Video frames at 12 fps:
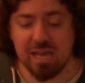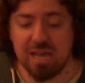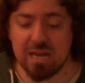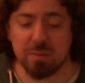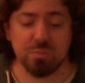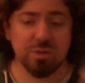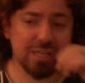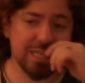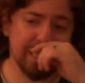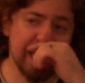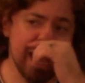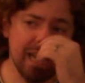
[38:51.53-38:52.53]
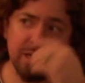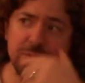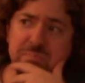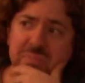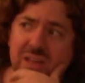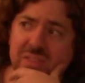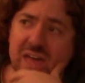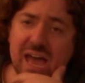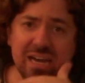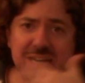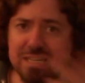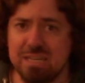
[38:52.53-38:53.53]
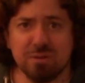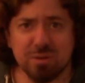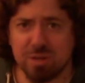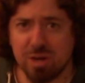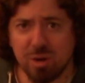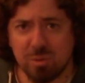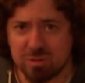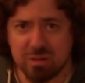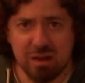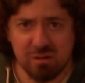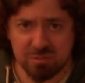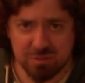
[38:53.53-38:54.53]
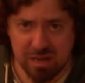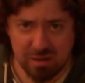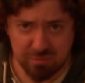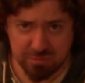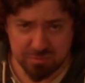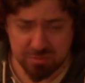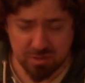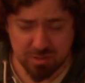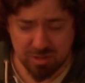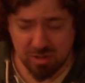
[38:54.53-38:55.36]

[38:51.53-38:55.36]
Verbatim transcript: And I'm really glad that a year ago, or however, however far